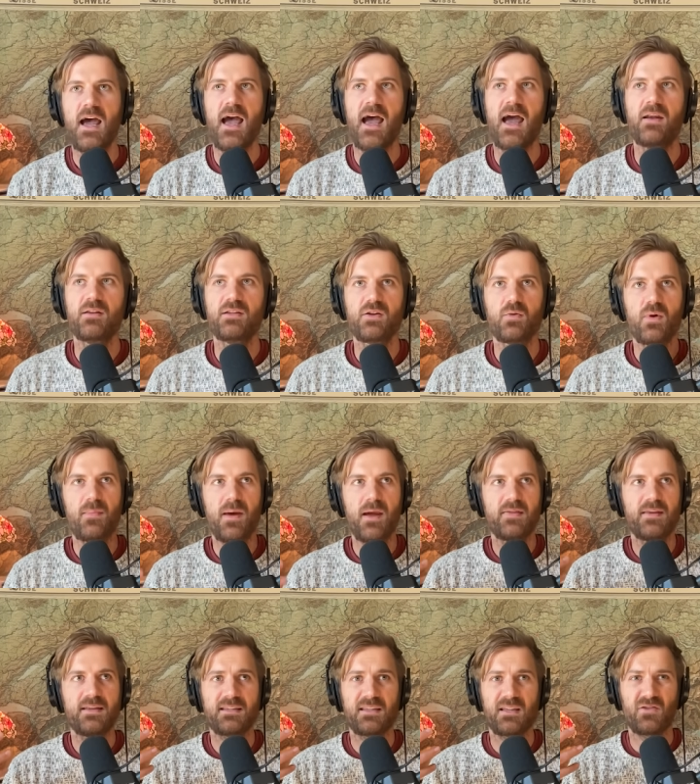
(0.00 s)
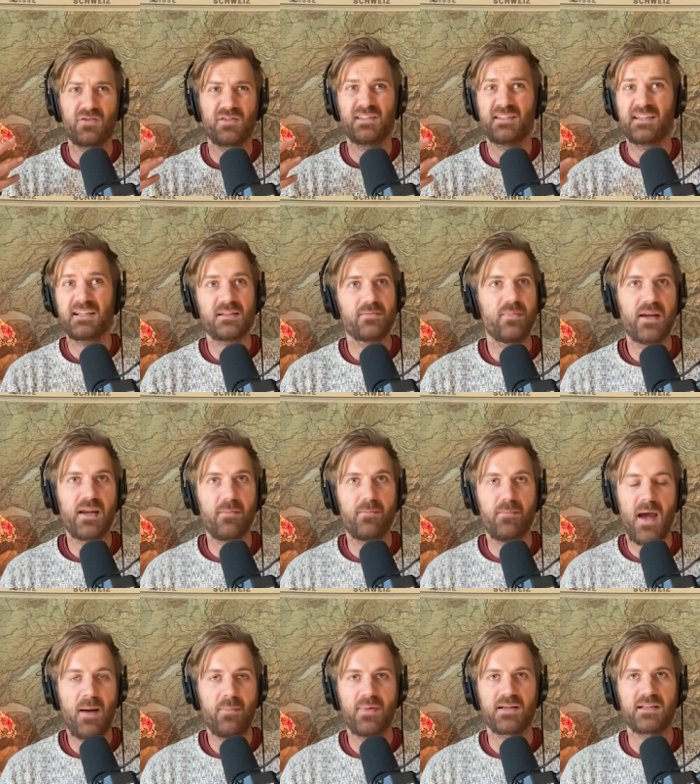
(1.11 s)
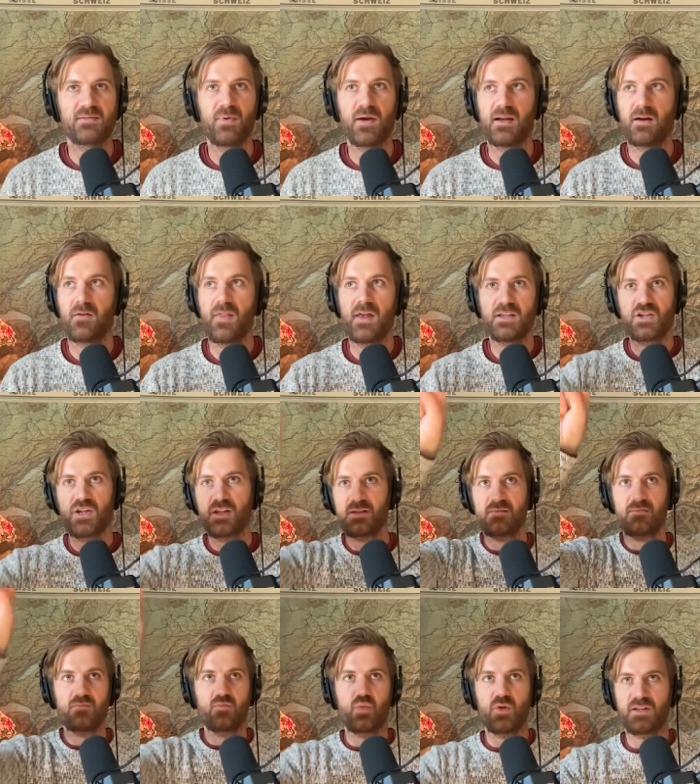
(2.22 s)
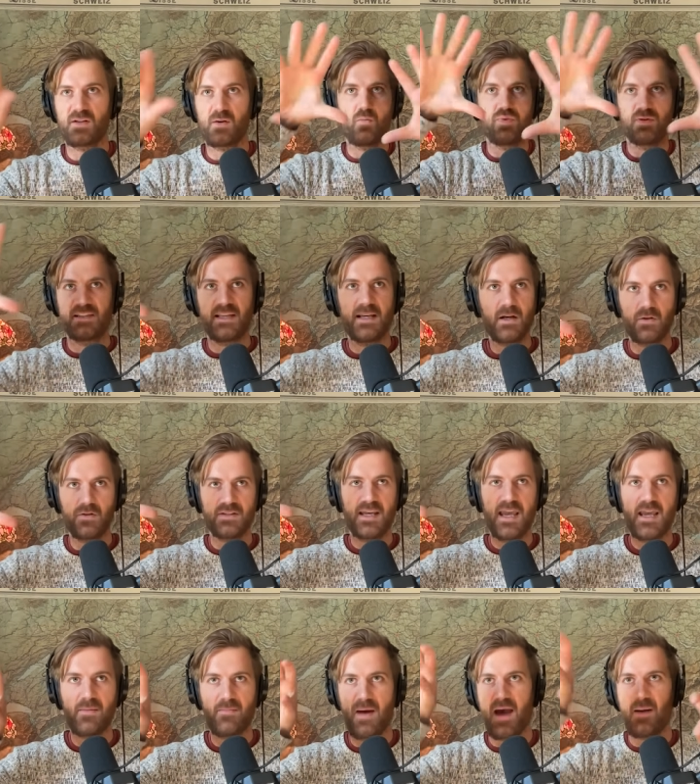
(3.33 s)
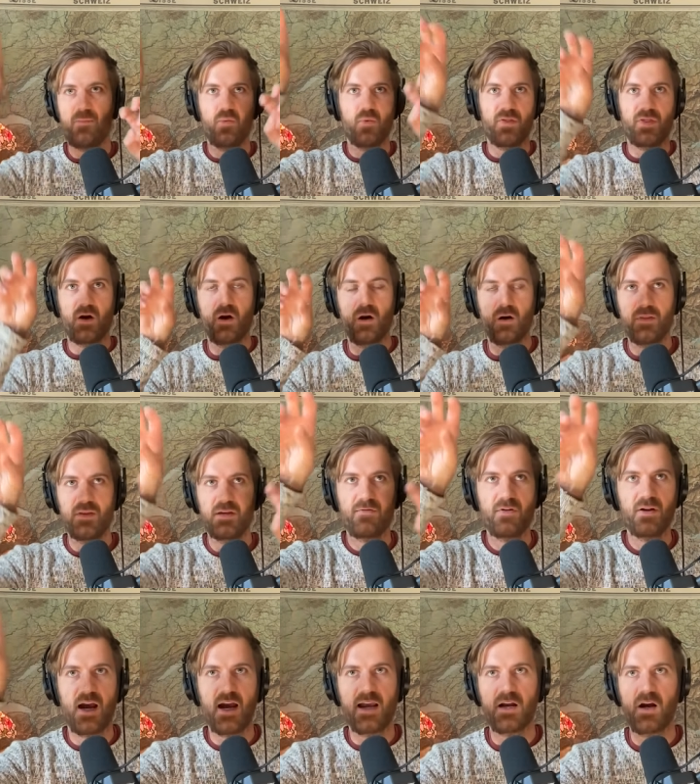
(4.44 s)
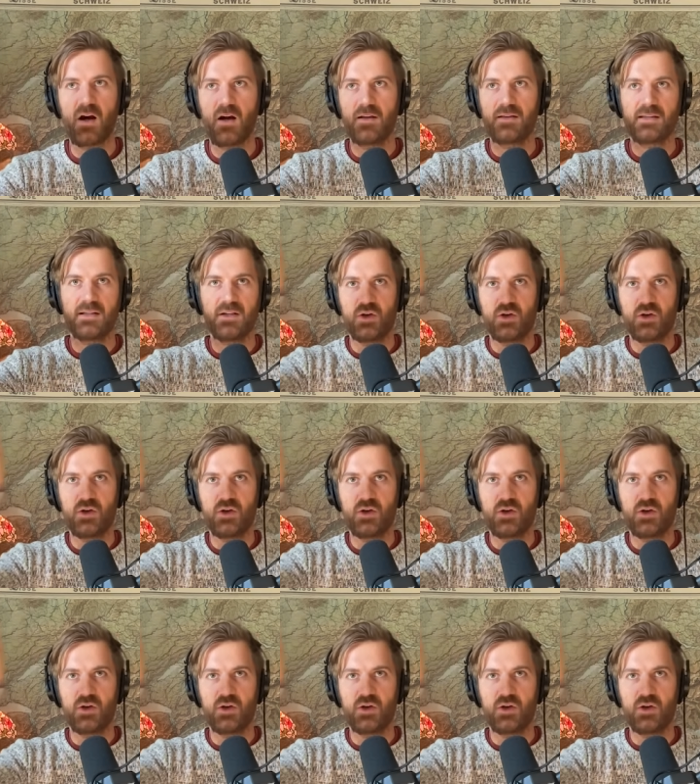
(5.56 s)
and so we made this little six minute map explainer that just was a single take map with all the different icons and